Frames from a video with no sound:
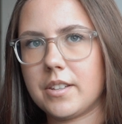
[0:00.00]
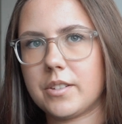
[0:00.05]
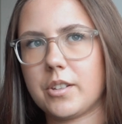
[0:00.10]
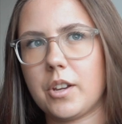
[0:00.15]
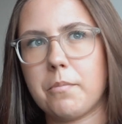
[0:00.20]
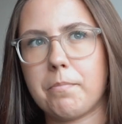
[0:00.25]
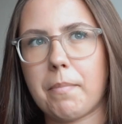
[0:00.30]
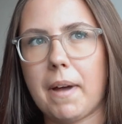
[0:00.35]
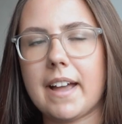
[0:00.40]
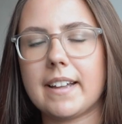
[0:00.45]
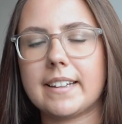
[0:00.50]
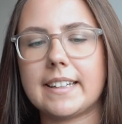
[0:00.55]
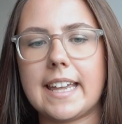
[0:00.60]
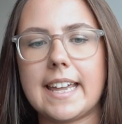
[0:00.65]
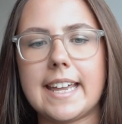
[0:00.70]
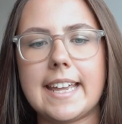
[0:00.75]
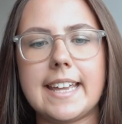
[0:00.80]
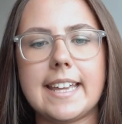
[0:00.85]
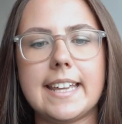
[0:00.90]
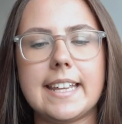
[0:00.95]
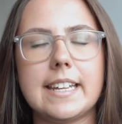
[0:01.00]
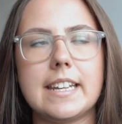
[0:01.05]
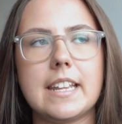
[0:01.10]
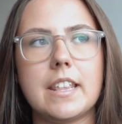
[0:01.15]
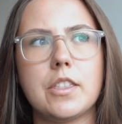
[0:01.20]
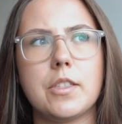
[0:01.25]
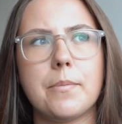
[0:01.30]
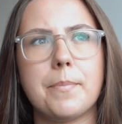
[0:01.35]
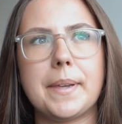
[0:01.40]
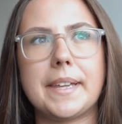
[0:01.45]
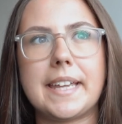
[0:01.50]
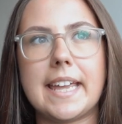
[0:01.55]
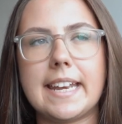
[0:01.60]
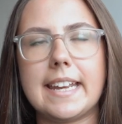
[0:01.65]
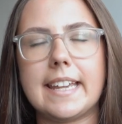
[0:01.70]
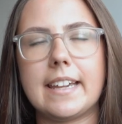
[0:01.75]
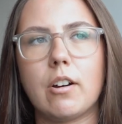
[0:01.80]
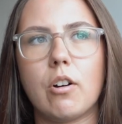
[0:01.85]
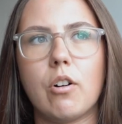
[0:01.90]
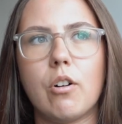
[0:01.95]
So back in the
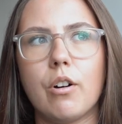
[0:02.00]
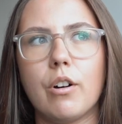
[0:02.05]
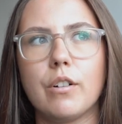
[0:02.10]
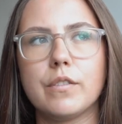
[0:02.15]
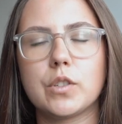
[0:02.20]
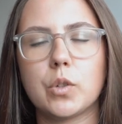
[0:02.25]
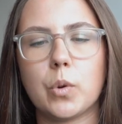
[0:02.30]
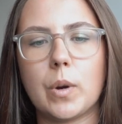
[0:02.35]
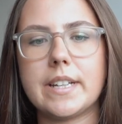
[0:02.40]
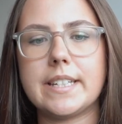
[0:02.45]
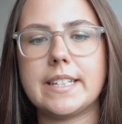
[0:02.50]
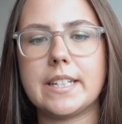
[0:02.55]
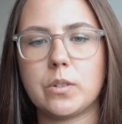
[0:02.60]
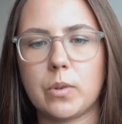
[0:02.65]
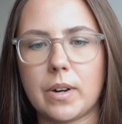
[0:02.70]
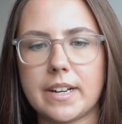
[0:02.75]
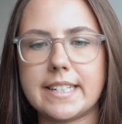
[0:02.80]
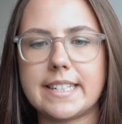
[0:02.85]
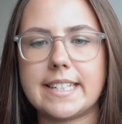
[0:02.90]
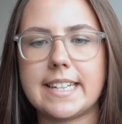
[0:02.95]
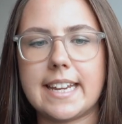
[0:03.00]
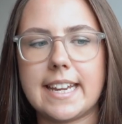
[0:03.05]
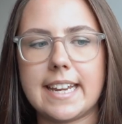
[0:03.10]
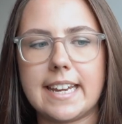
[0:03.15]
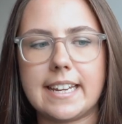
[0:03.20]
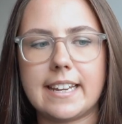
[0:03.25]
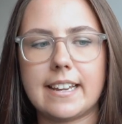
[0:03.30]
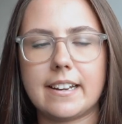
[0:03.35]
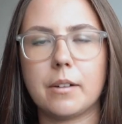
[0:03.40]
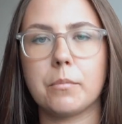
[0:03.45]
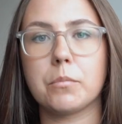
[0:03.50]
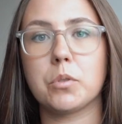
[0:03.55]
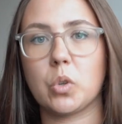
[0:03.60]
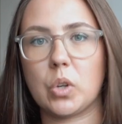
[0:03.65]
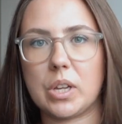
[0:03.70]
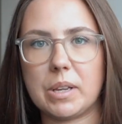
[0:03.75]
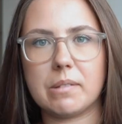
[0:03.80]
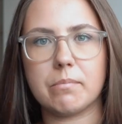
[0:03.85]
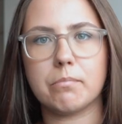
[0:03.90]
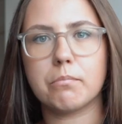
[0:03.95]
beginning of 2020, and I'm
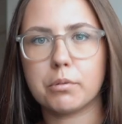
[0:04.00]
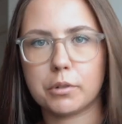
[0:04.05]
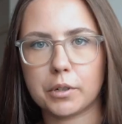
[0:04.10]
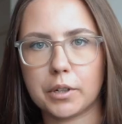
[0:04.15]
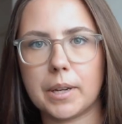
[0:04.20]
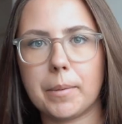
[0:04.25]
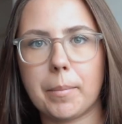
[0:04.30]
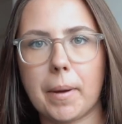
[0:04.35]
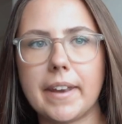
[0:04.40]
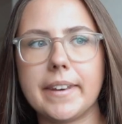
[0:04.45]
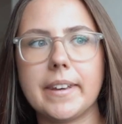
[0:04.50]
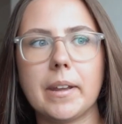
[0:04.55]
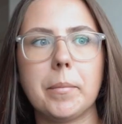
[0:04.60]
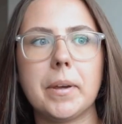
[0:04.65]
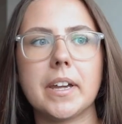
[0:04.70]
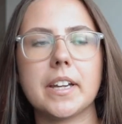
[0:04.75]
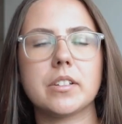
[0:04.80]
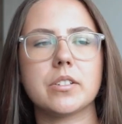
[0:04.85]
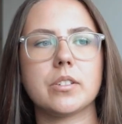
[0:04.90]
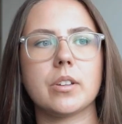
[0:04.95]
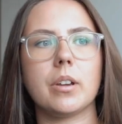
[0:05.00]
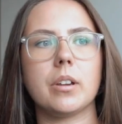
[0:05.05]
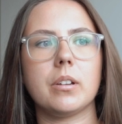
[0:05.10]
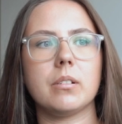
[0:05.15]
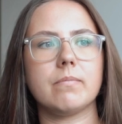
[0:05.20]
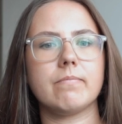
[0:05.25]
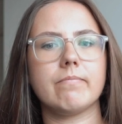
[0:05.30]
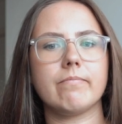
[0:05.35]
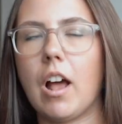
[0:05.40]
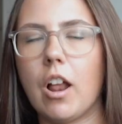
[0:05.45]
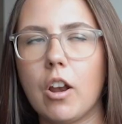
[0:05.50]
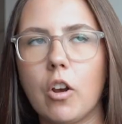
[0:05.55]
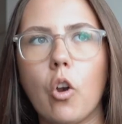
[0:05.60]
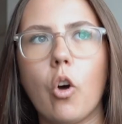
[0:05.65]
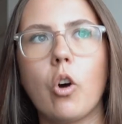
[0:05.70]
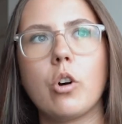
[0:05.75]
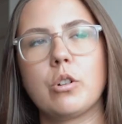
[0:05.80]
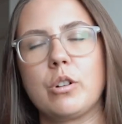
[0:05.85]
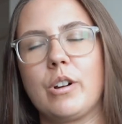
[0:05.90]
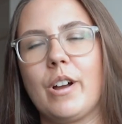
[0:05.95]
talking pre-pandemic, so a
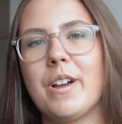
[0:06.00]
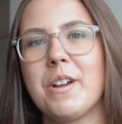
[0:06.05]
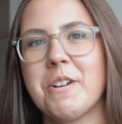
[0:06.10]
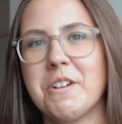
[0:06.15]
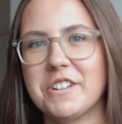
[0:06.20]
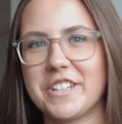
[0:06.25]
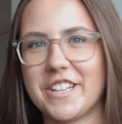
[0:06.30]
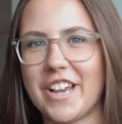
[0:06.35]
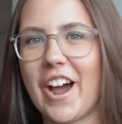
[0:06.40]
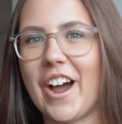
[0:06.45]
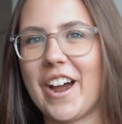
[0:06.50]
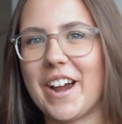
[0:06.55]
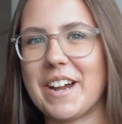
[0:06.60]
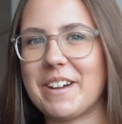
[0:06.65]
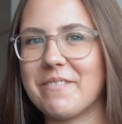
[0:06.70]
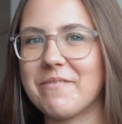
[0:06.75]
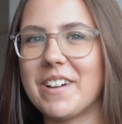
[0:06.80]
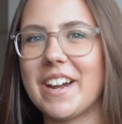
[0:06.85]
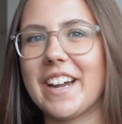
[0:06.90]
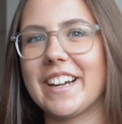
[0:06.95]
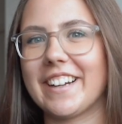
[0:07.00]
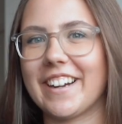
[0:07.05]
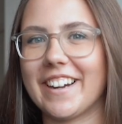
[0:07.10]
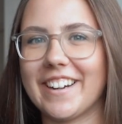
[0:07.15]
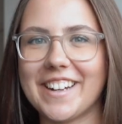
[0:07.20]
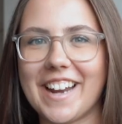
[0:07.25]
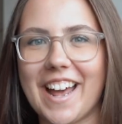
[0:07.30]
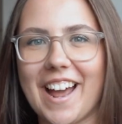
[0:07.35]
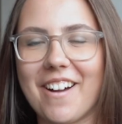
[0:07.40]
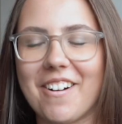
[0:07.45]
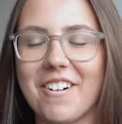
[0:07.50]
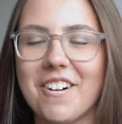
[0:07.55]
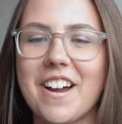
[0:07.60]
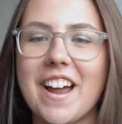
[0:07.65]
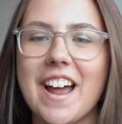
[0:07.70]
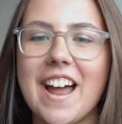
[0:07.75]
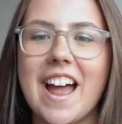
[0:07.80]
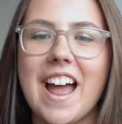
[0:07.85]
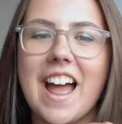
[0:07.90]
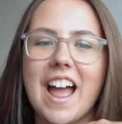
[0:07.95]
long time ago now,
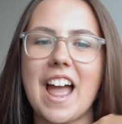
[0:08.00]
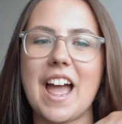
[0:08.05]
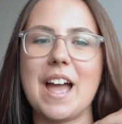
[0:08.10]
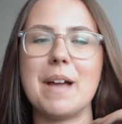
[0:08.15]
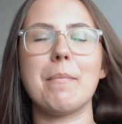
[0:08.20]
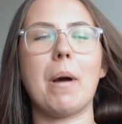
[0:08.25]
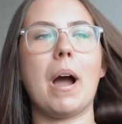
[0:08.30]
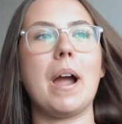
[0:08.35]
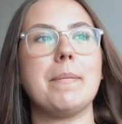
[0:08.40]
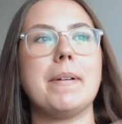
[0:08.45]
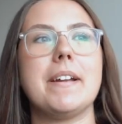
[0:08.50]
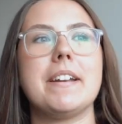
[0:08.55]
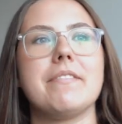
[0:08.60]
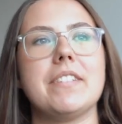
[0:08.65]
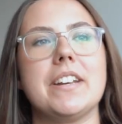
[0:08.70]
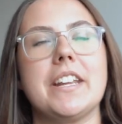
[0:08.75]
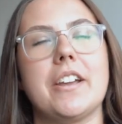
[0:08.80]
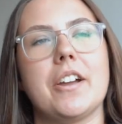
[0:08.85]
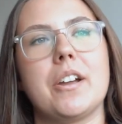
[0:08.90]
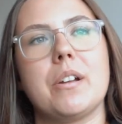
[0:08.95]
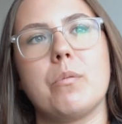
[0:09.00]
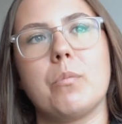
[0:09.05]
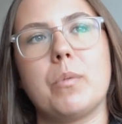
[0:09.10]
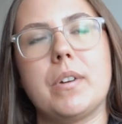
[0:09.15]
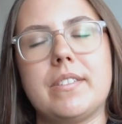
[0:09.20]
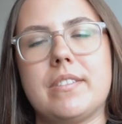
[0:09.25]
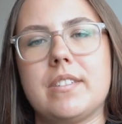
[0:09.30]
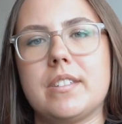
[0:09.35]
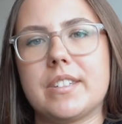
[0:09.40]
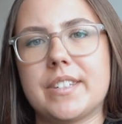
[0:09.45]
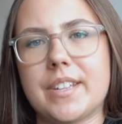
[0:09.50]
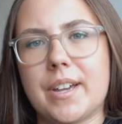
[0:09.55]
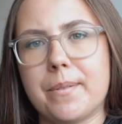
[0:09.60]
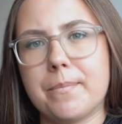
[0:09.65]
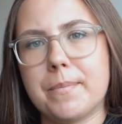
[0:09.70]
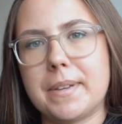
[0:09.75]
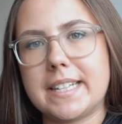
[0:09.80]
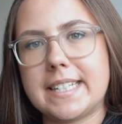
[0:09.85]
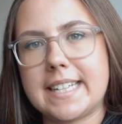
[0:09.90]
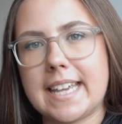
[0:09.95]
I made a video with
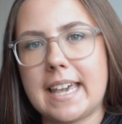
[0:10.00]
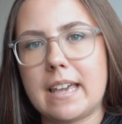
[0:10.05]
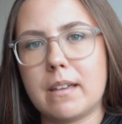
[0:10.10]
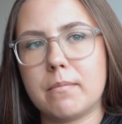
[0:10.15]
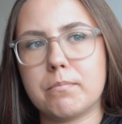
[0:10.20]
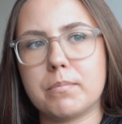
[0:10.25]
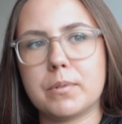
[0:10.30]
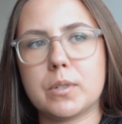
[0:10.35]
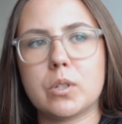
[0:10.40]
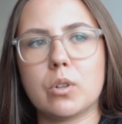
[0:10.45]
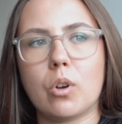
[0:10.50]
some tips